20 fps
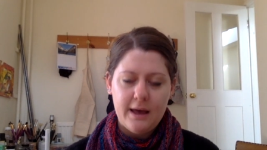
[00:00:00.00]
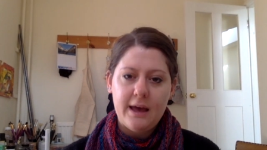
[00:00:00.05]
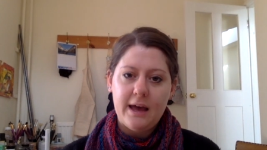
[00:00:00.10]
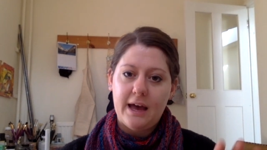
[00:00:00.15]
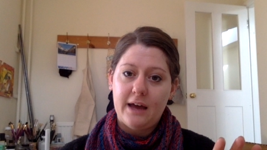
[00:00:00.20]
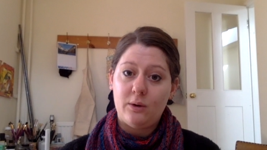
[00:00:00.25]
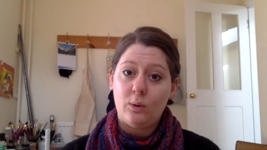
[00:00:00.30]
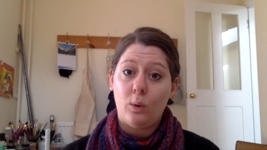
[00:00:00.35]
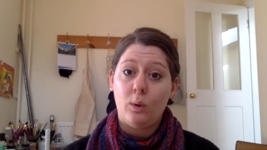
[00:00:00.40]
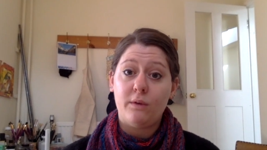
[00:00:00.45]

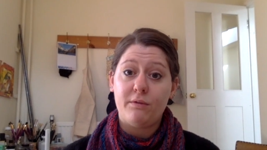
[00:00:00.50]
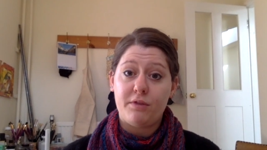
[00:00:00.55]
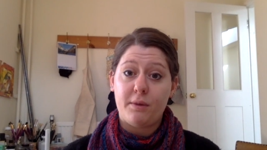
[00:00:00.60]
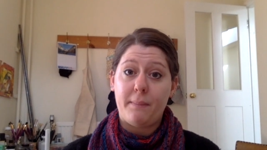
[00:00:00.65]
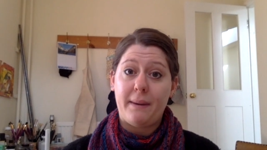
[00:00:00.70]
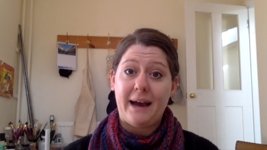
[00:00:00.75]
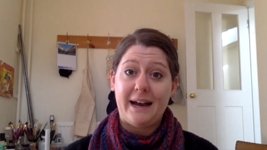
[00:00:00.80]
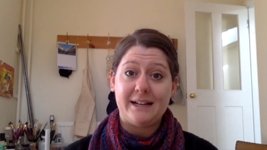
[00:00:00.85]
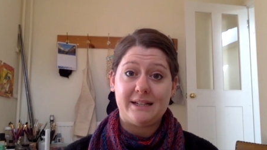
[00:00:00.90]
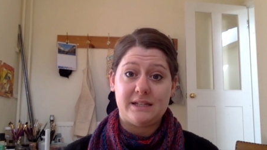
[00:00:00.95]
and all of the
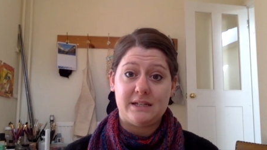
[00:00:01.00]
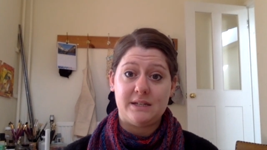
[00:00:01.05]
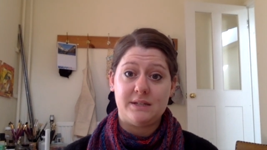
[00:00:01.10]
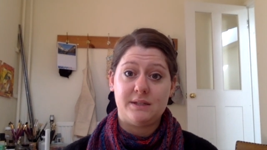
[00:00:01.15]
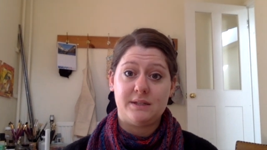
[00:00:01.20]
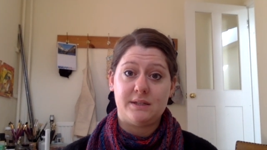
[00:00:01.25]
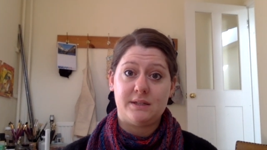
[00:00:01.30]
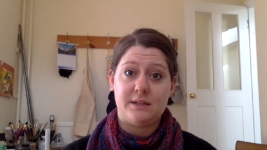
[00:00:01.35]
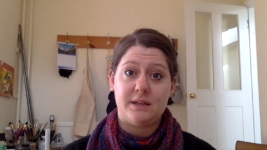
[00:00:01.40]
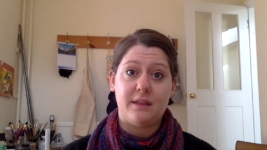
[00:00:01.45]

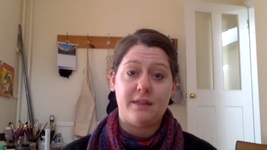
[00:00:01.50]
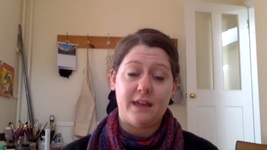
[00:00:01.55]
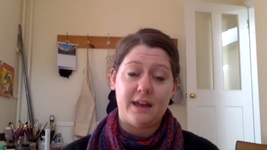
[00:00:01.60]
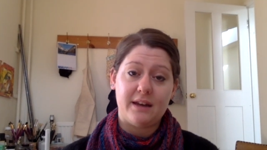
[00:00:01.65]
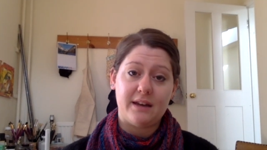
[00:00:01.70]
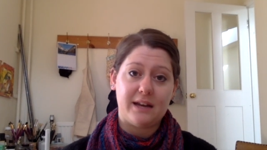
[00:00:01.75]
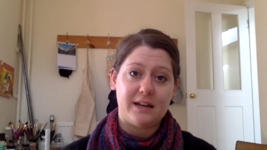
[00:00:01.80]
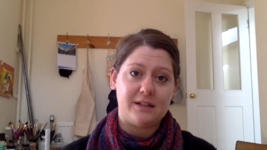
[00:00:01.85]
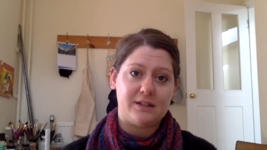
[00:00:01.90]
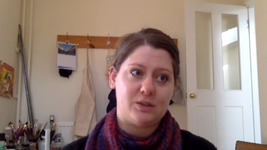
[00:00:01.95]
patterns then
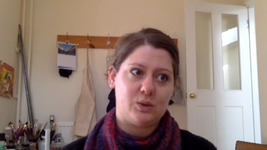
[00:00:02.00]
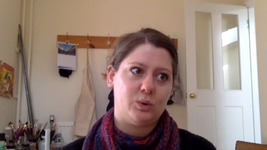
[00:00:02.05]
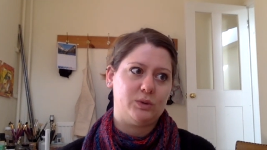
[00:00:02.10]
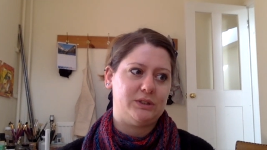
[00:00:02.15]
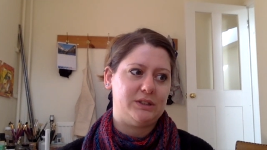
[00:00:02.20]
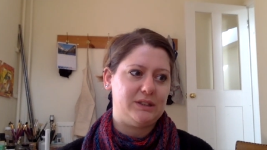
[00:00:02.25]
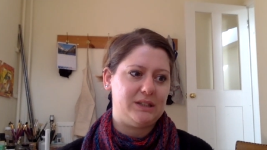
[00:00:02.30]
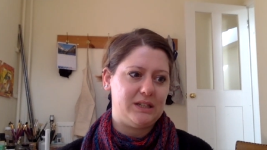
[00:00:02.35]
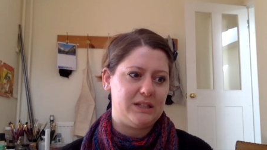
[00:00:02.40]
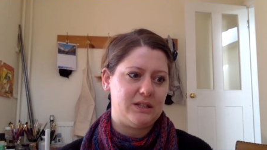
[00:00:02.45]
get
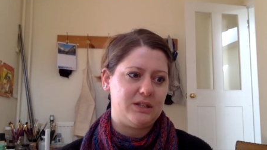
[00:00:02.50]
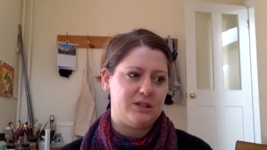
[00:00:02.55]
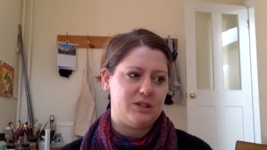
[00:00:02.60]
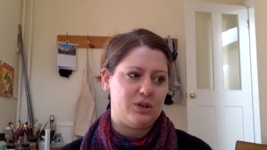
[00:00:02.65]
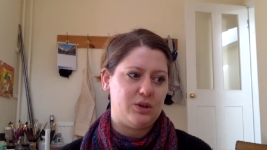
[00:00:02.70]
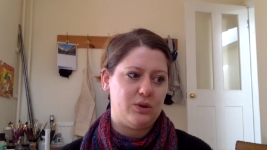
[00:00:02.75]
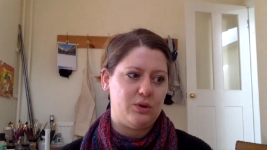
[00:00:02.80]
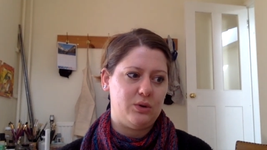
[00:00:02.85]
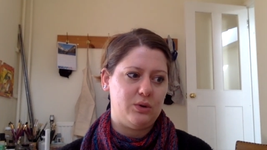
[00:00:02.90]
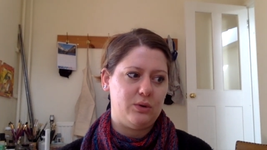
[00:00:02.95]
sorted
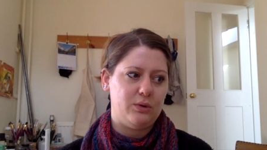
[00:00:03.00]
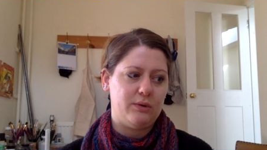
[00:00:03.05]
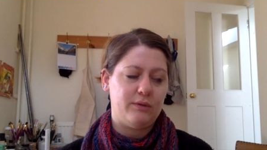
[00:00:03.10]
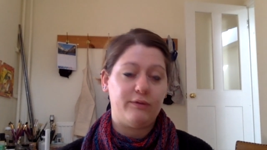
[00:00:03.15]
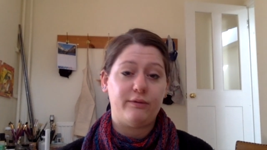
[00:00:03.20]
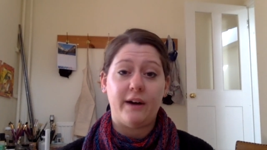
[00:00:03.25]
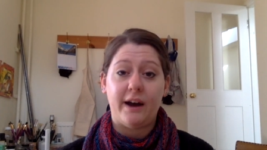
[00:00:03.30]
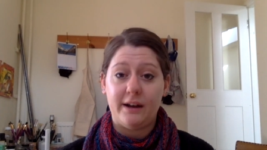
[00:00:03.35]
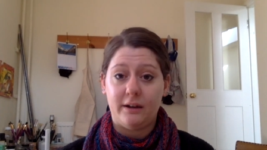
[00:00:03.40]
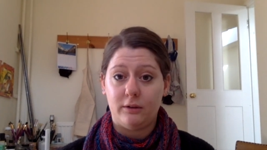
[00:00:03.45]
into
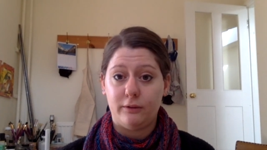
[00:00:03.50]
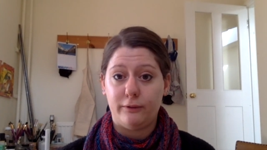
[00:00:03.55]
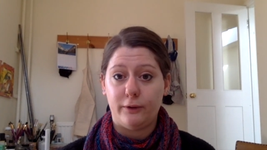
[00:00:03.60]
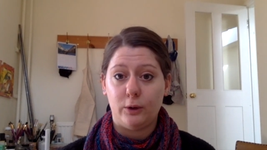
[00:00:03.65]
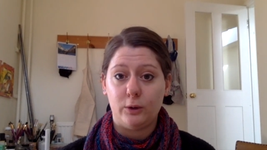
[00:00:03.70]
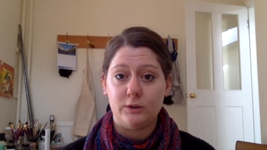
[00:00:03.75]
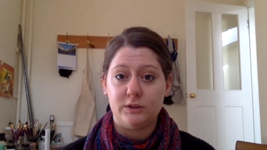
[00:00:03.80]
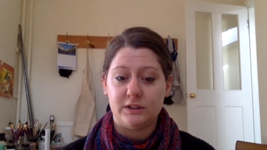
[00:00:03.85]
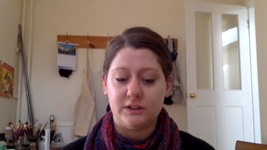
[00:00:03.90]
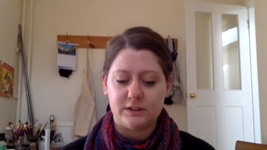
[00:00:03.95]
file
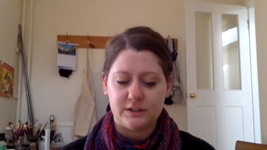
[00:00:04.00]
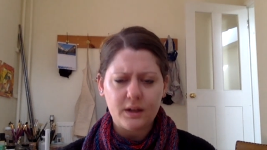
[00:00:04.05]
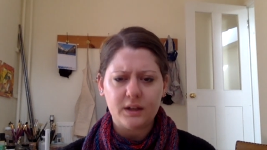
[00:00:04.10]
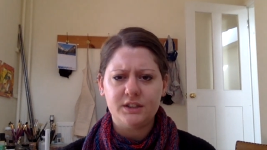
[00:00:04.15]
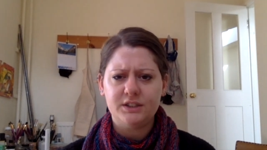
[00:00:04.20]
folders.